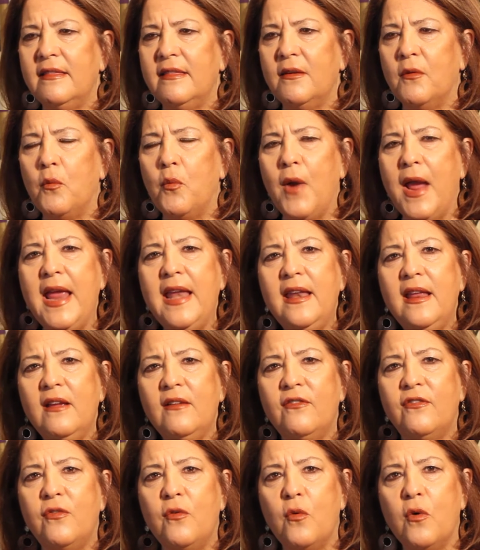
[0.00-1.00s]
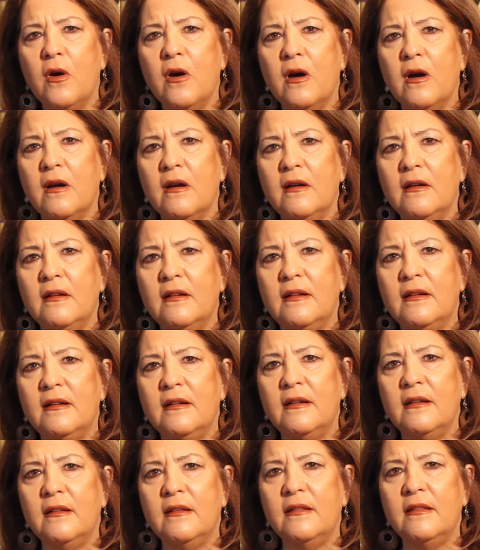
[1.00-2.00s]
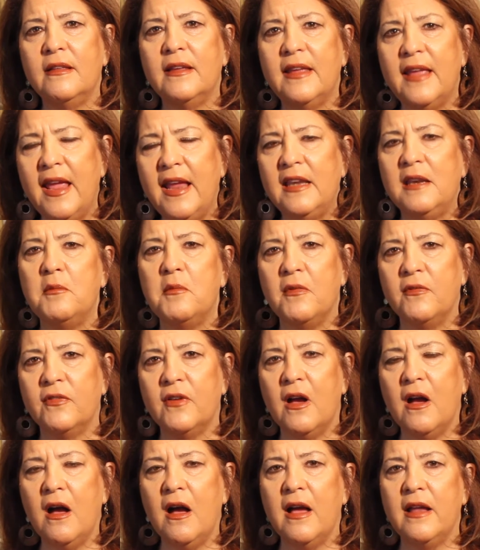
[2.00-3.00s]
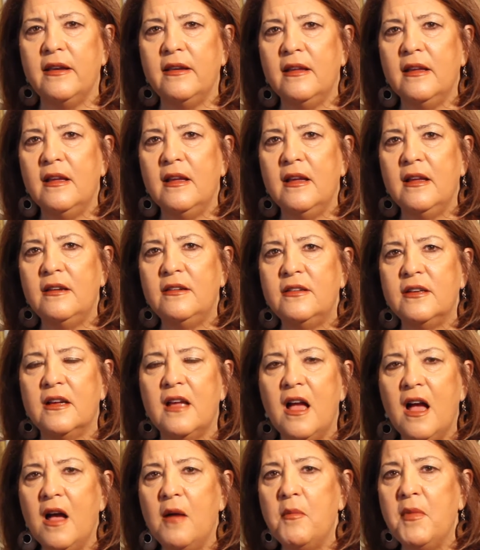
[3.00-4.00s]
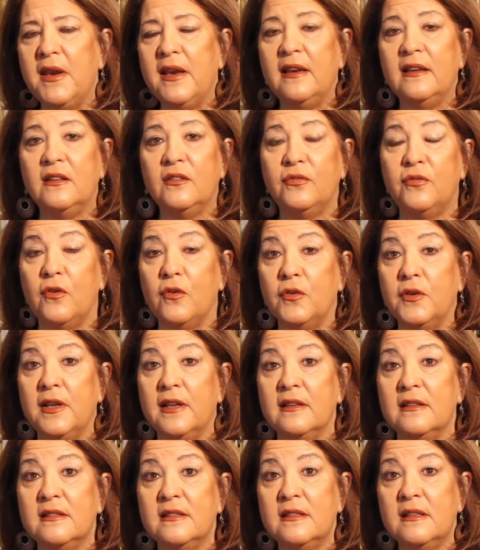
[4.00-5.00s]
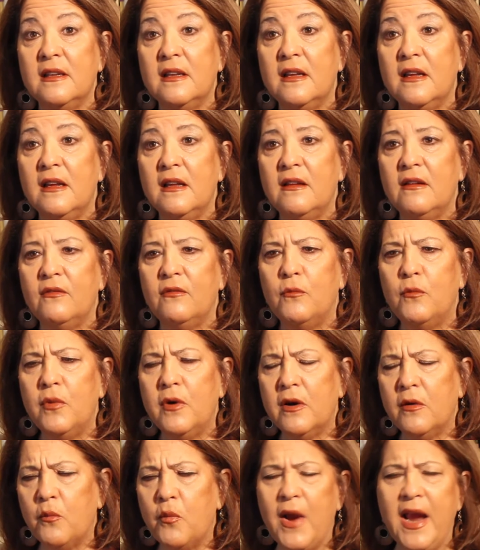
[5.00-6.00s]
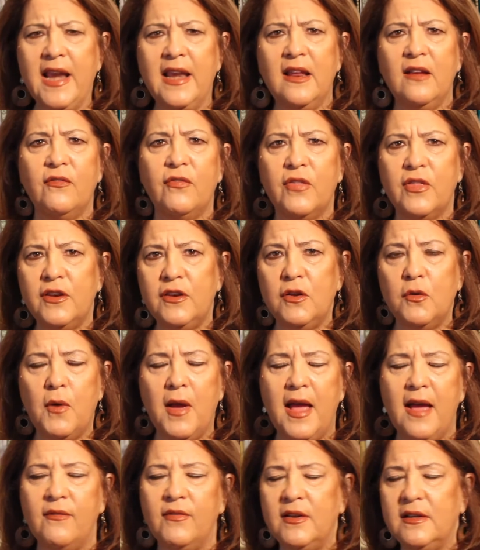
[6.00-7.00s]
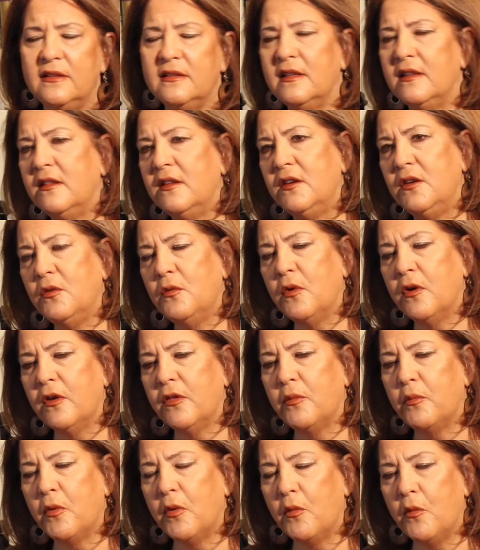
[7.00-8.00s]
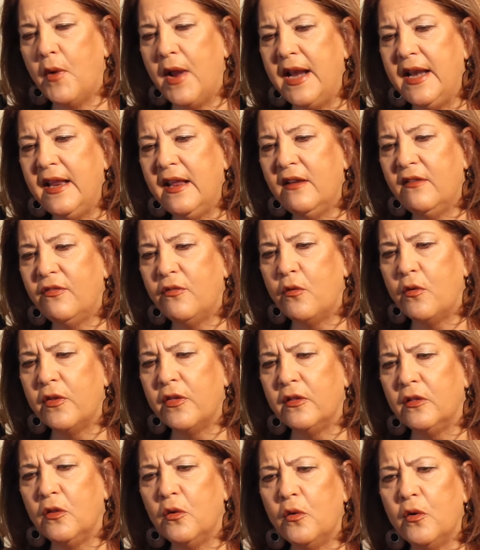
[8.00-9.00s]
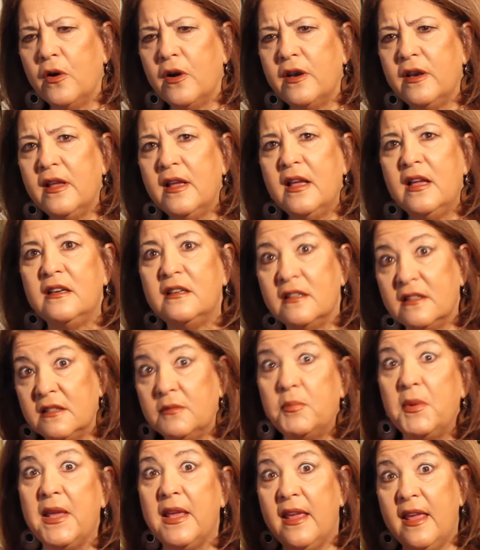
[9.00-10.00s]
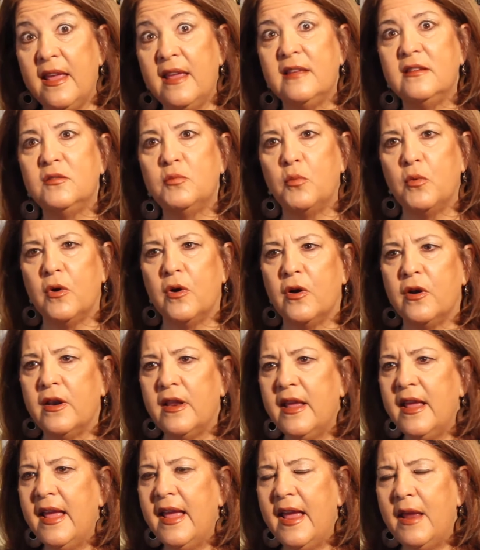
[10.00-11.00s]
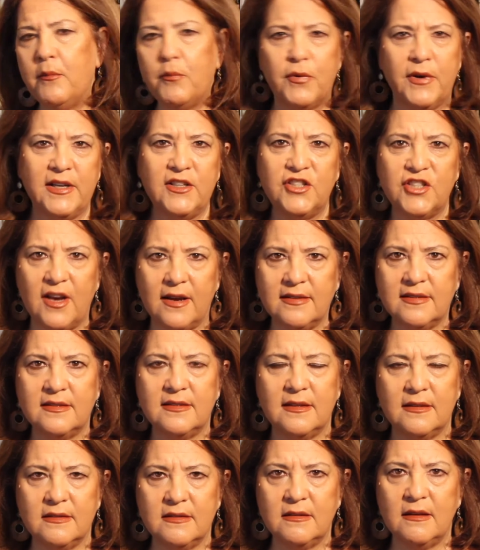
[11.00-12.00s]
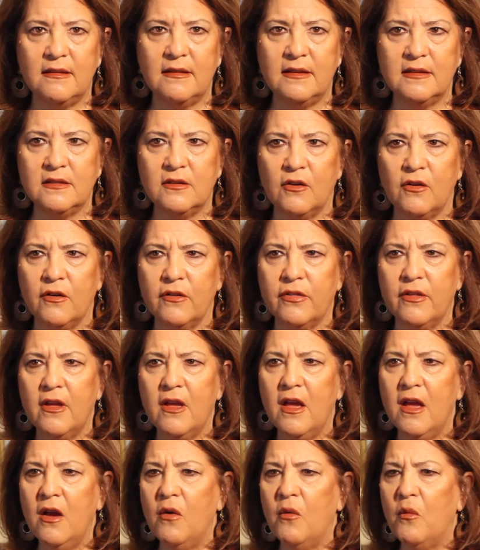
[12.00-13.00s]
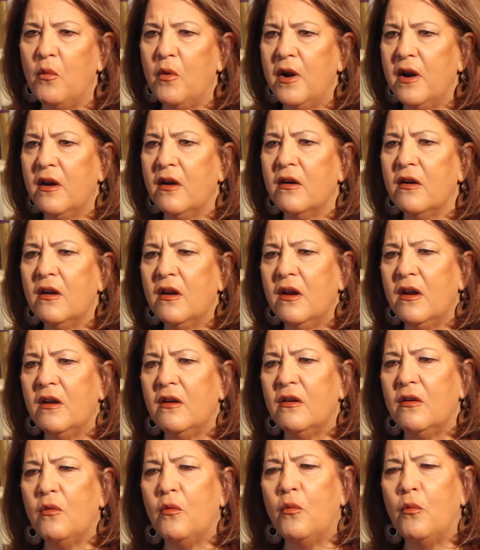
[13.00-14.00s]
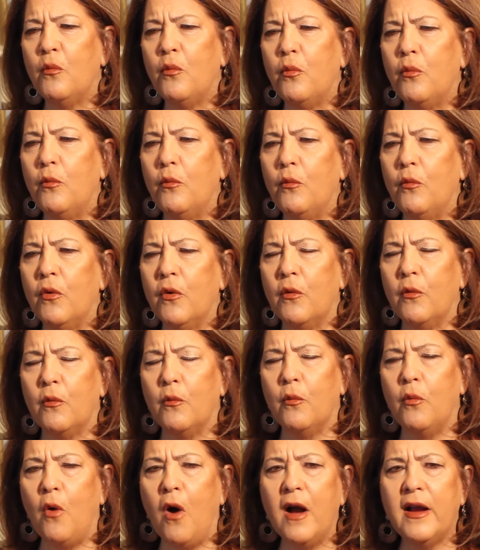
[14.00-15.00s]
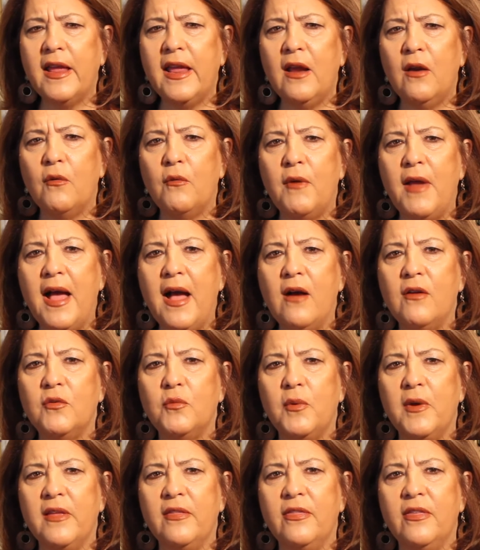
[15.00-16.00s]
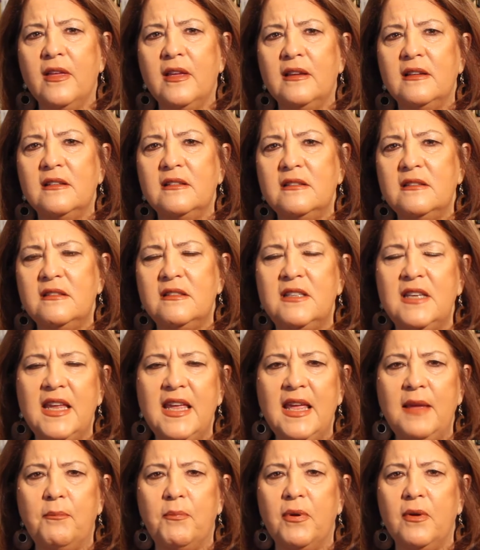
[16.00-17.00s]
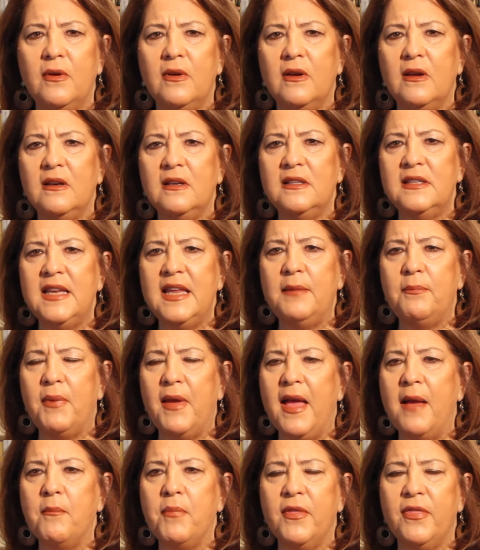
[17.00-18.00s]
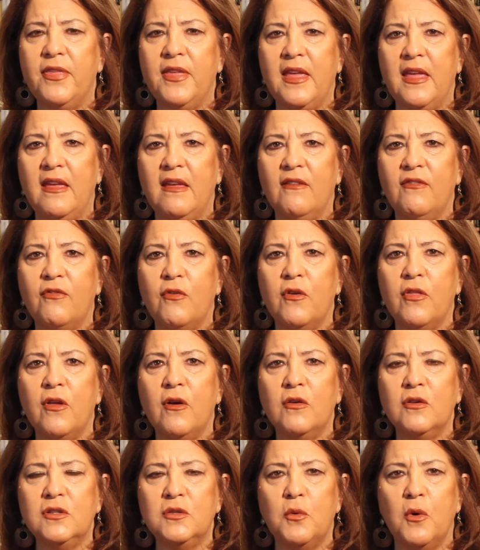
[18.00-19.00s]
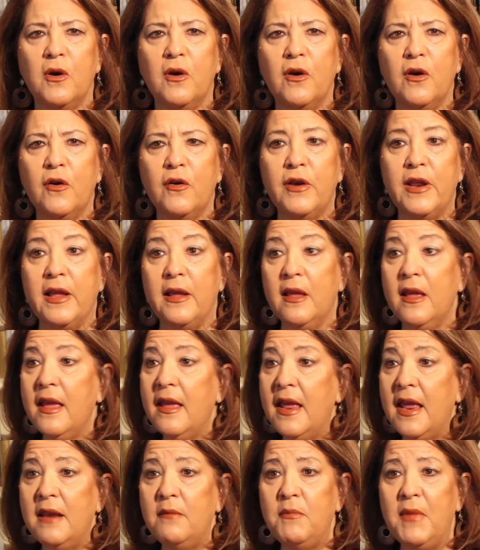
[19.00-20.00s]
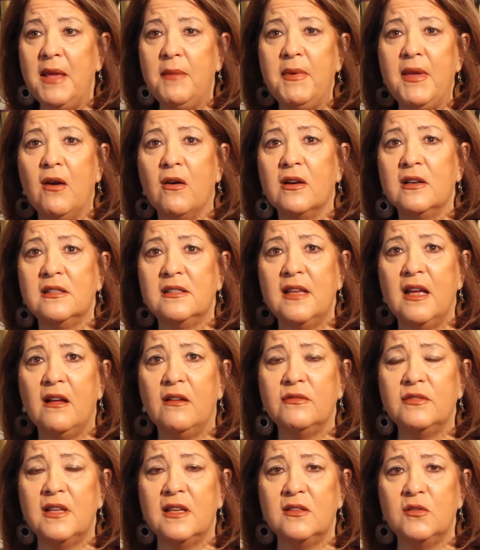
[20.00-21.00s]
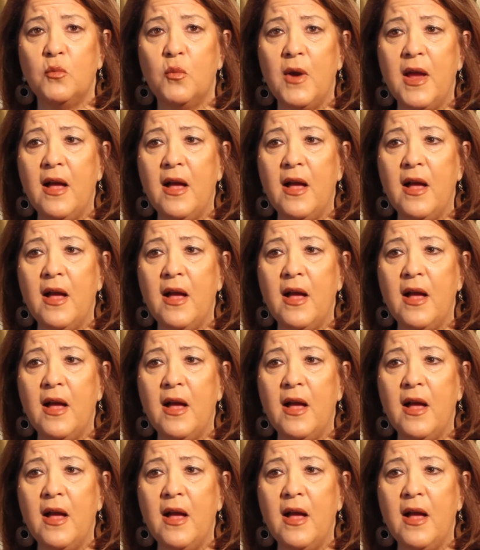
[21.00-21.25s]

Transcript: the waiting for the kingdom of God to come in its fullness. We're waiting for the new heavens and the new earth. We're waiting for the Lord to speak his word and bring justice to this earth. We're we're walking around with deep deep empathy for those who are hurting and maybe ourselves as